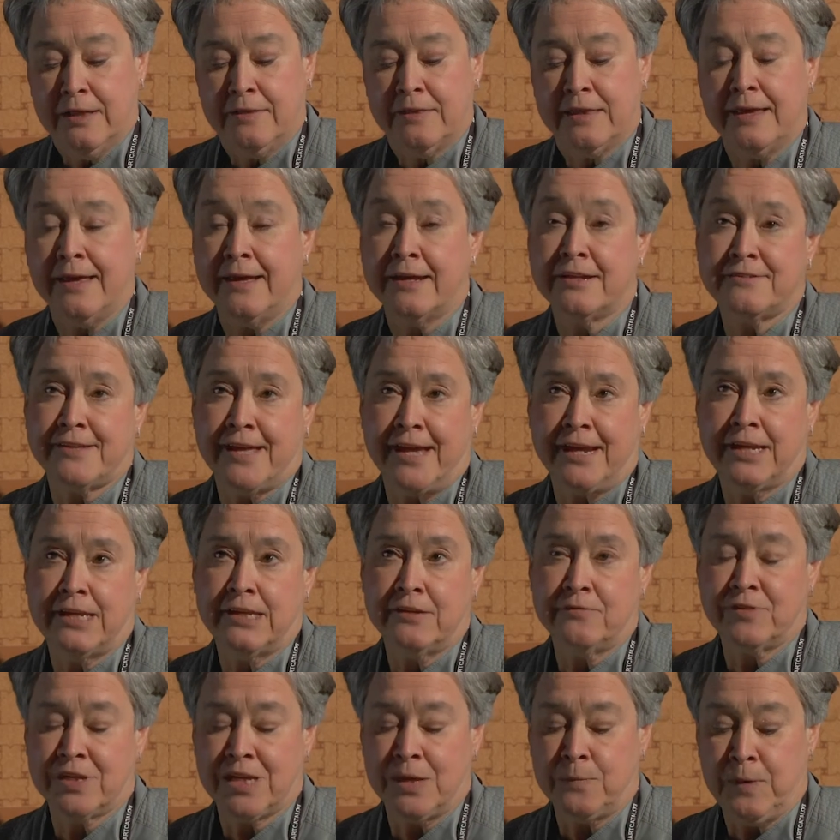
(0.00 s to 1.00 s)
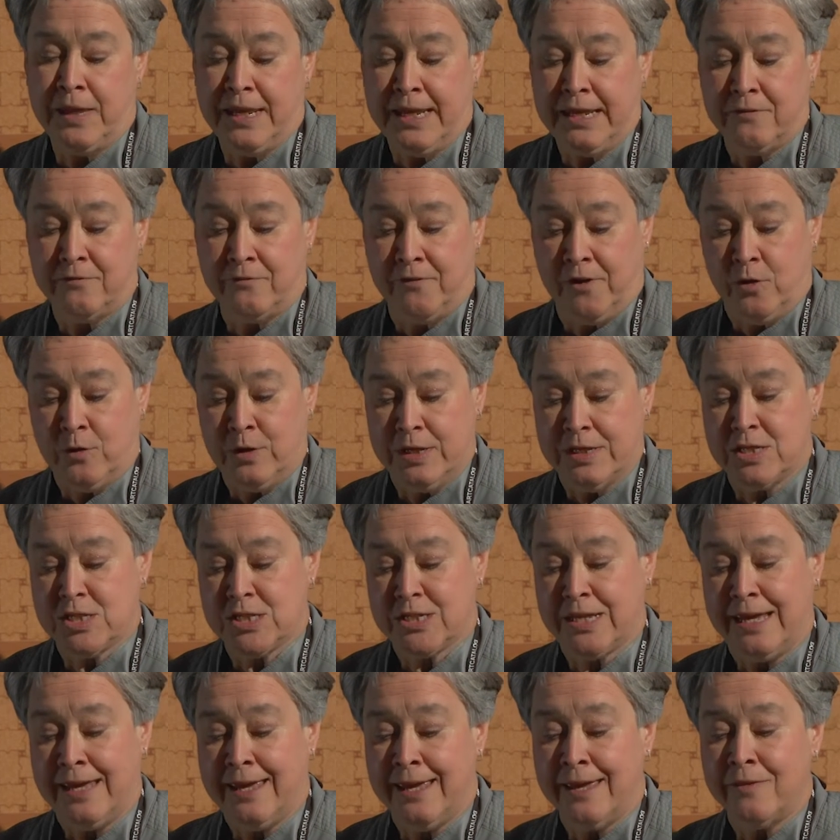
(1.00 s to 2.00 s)
the executive committee voted
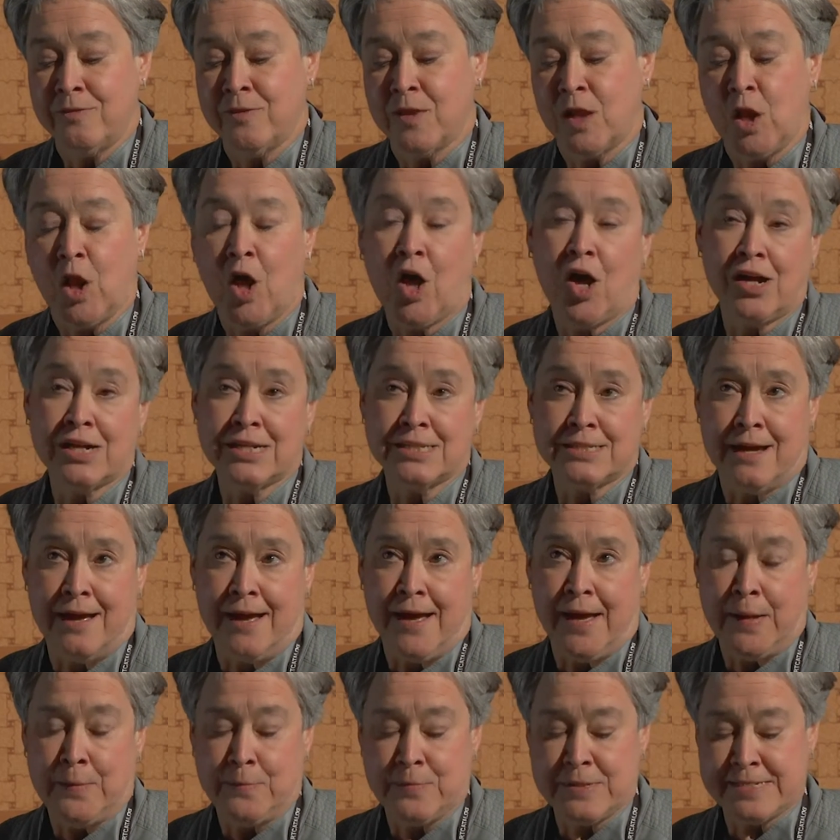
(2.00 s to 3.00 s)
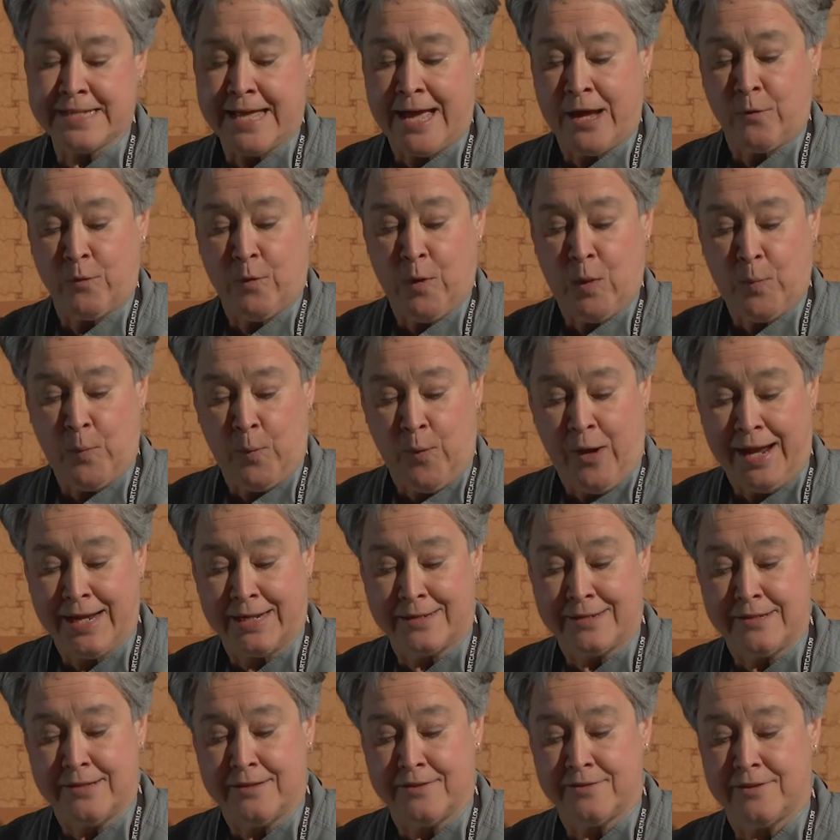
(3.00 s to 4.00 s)
to end the long-time SACRAO
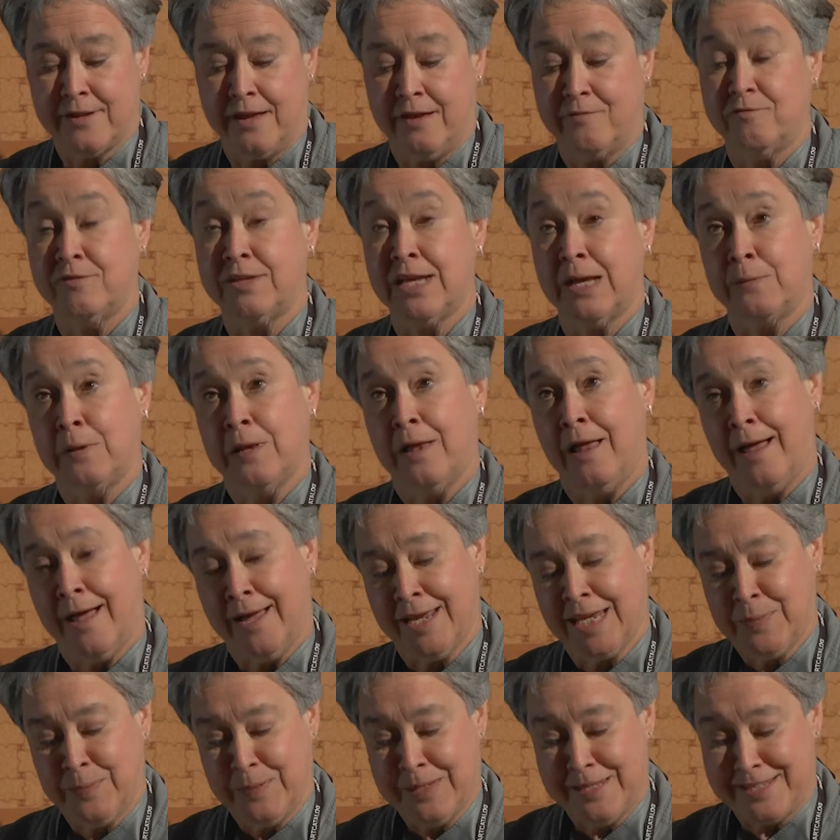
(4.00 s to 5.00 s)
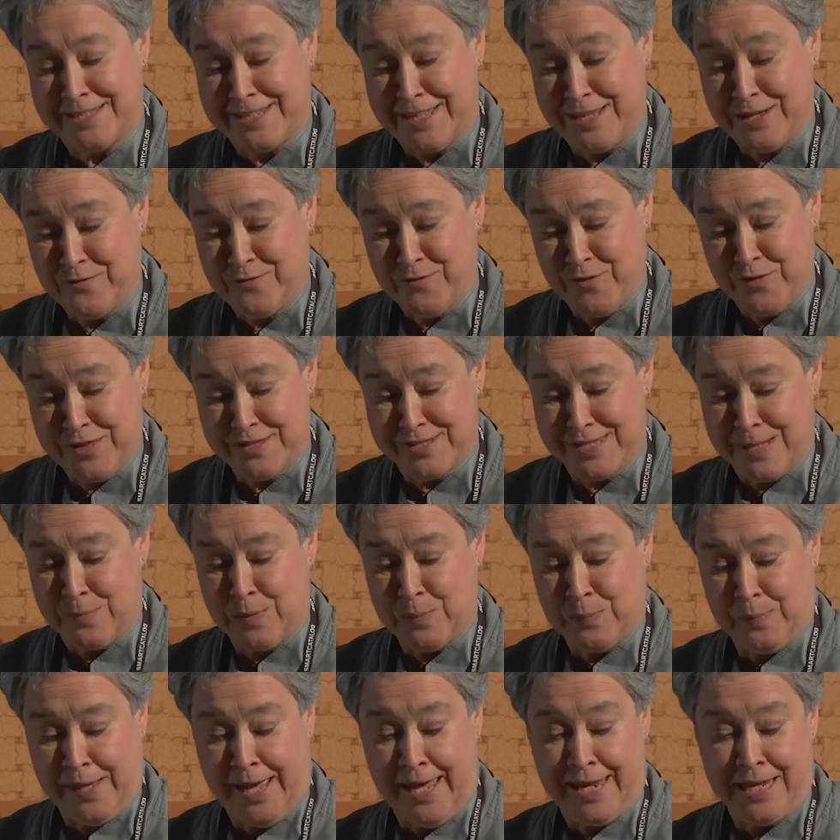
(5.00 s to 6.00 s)
practice of double occupancy for the
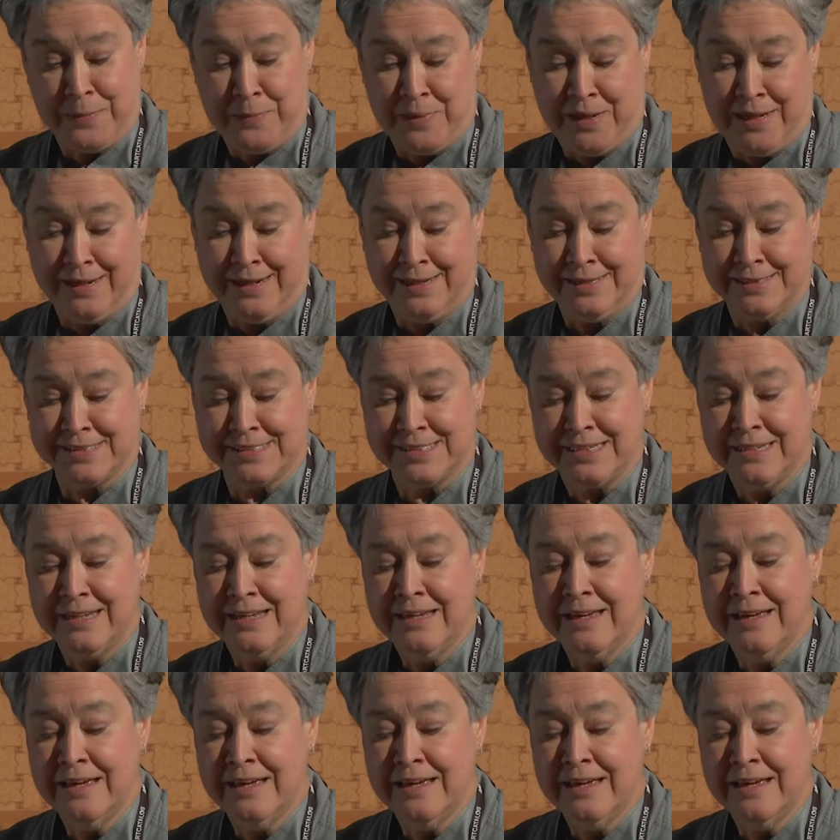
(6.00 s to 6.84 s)
summer planning meetings.